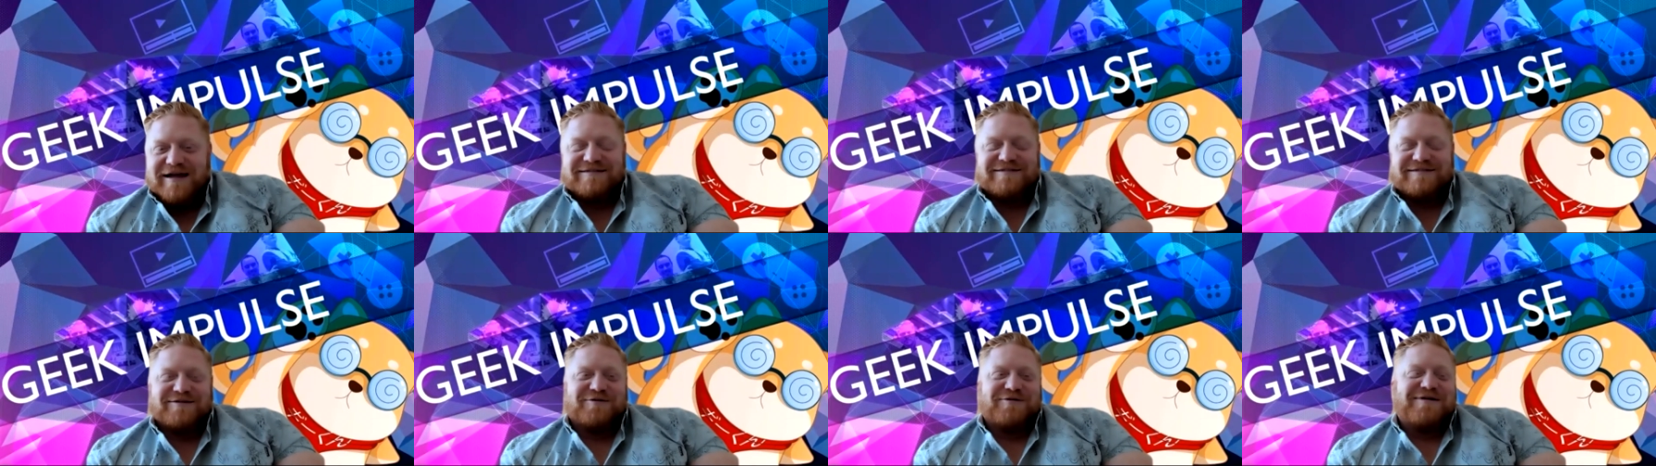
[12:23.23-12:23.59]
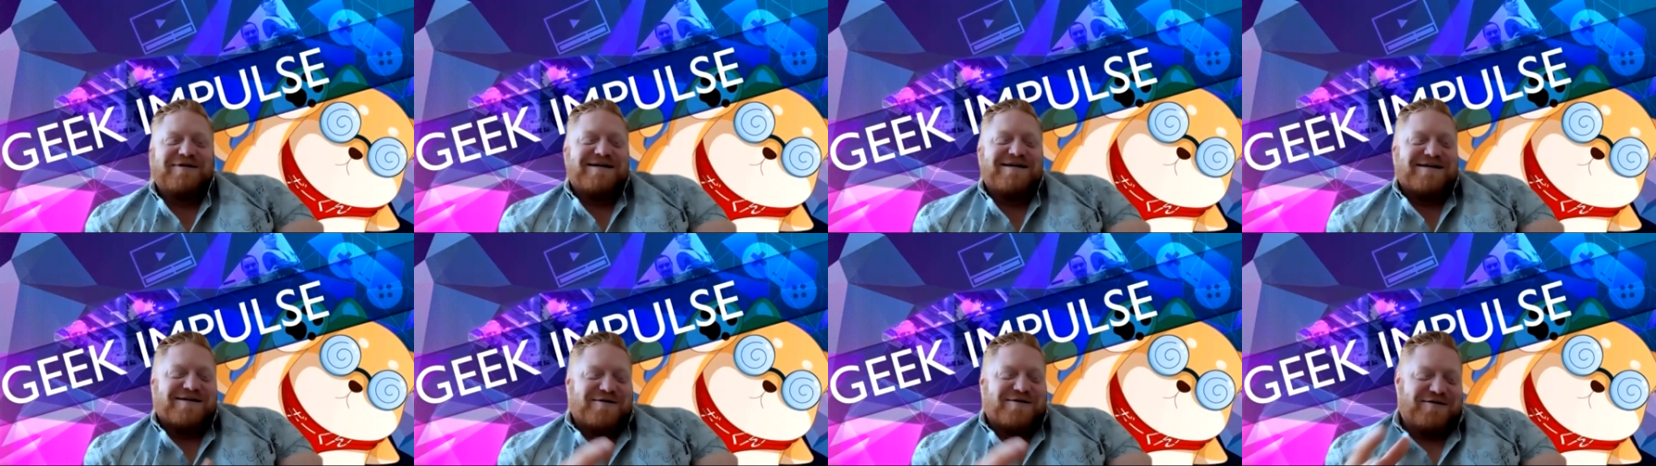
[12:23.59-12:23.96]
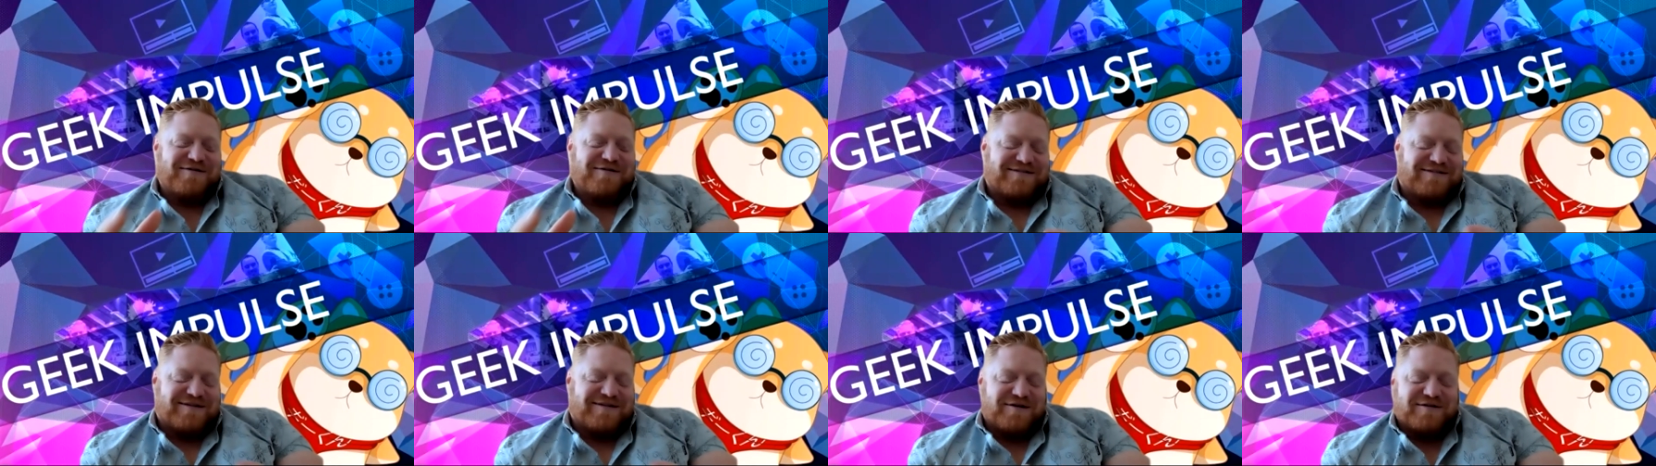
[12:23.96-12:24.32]
So
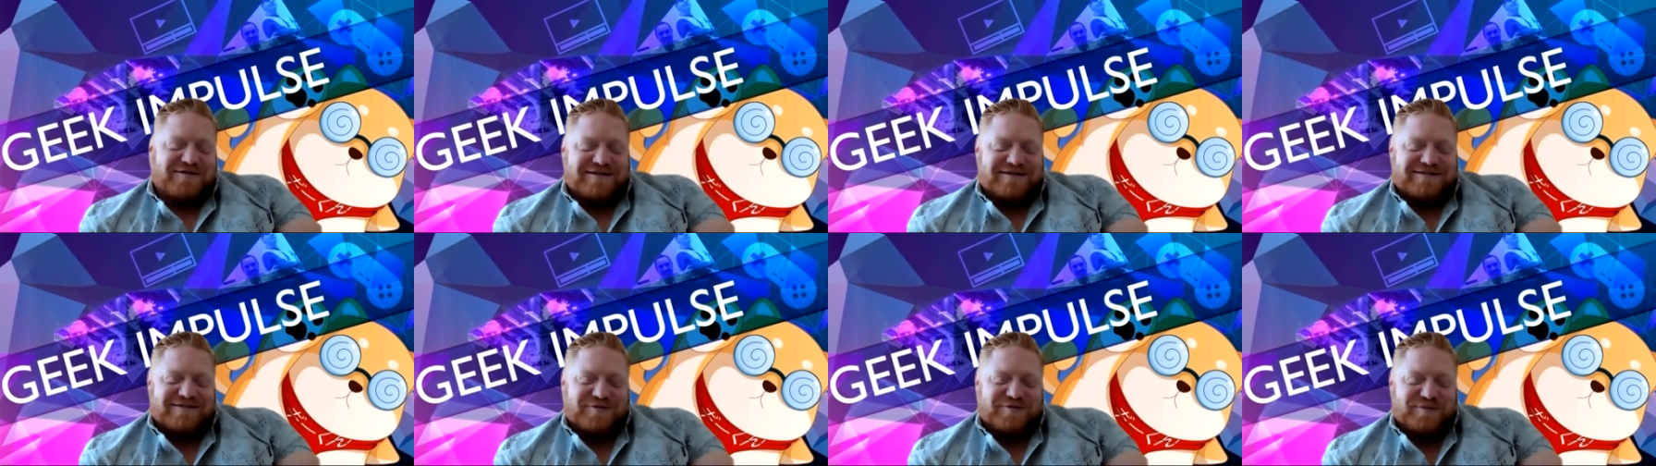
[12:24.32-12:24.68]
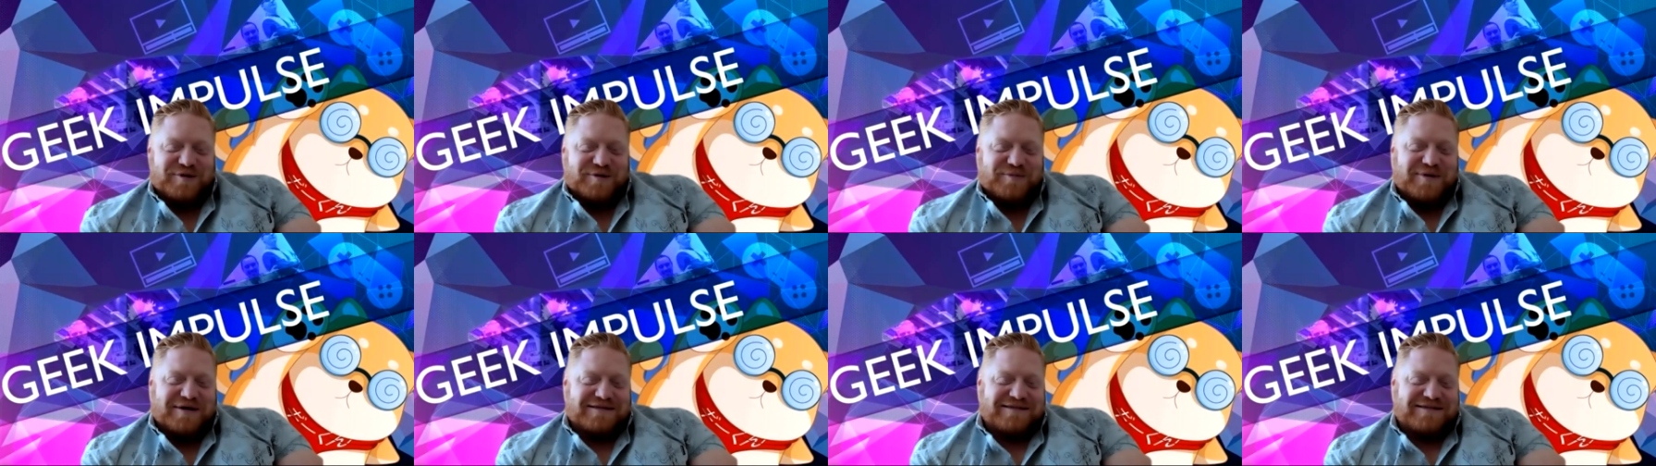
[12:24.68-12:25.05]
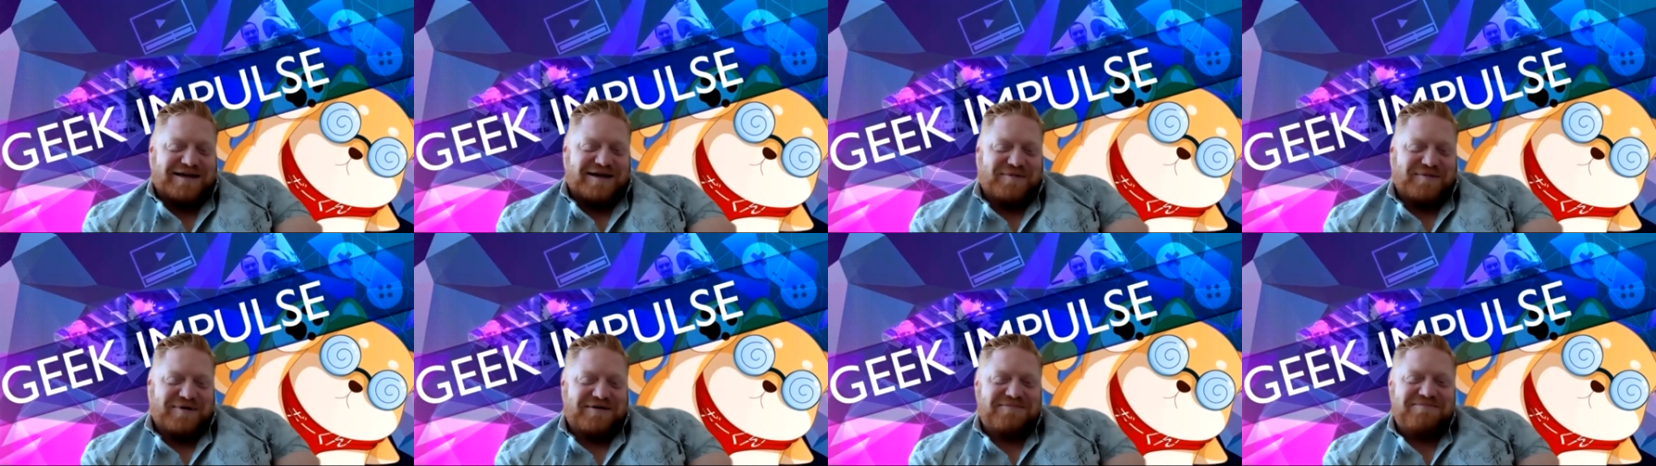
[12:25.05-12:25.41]
tell us a little bit about
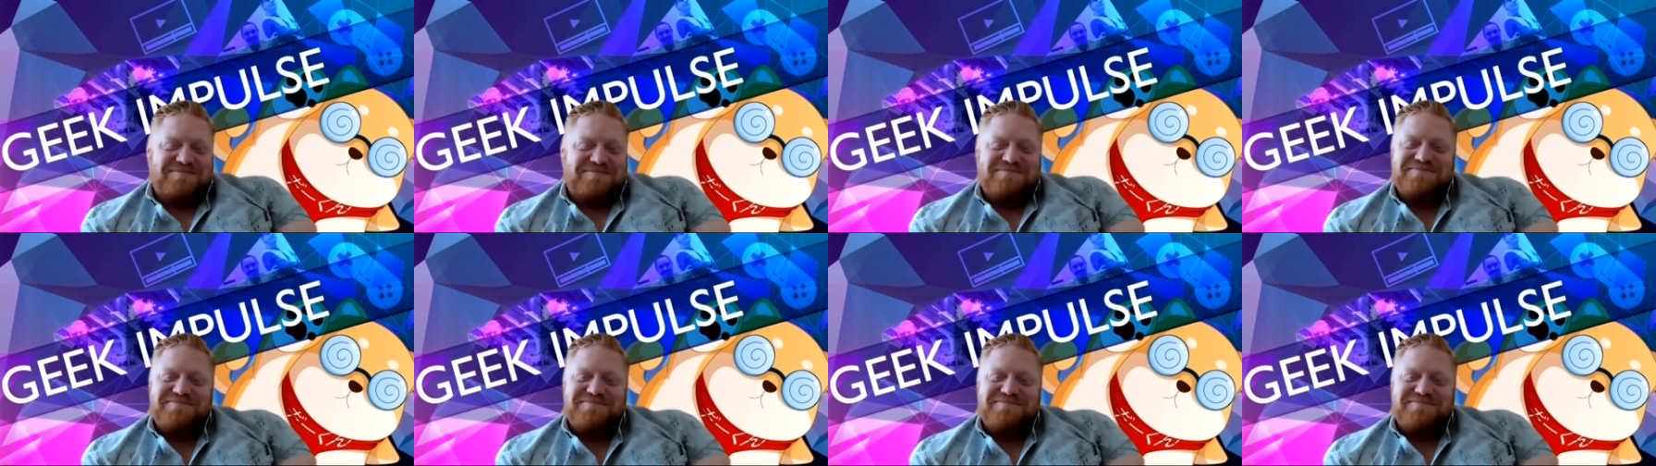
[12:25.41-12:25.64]
that, man.